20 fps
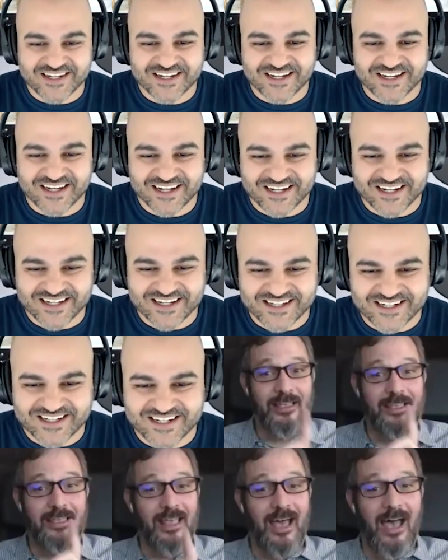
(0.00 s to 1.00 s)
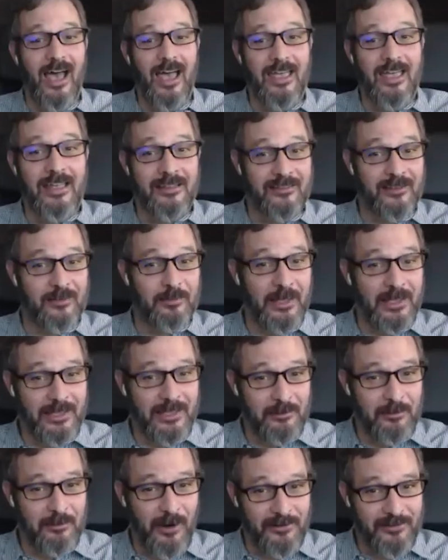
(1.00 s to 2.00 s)
I was, and
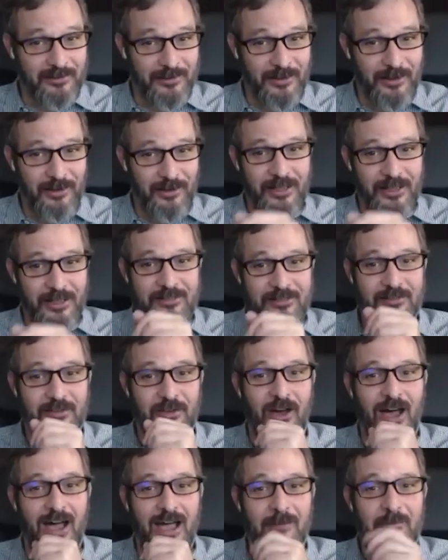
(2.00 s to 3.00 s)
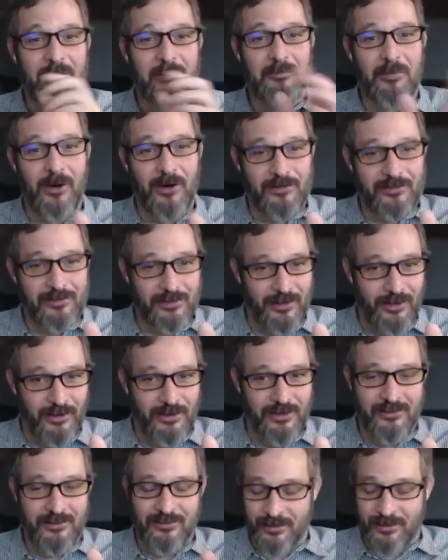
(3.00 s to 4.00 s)
speaking of Barcelona, so I'm in
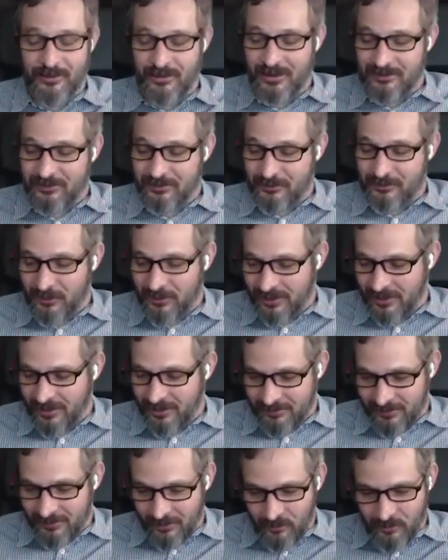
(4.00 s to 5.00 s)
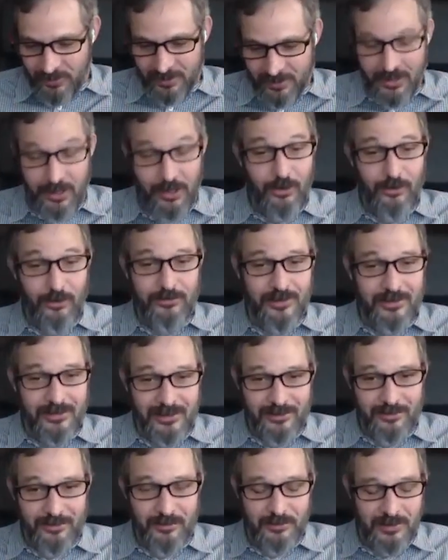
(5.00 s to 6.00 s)
Barcelona. This is a great story. We can close on
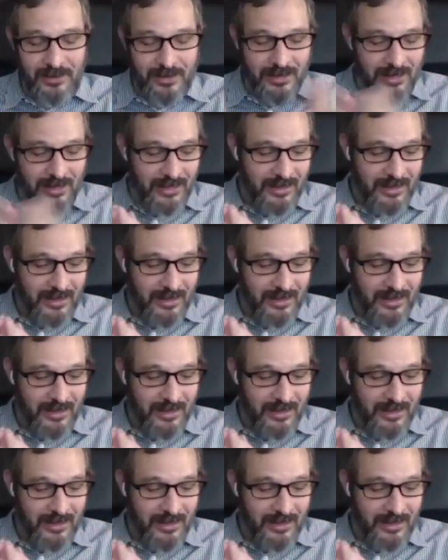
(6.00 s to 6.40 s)
this one.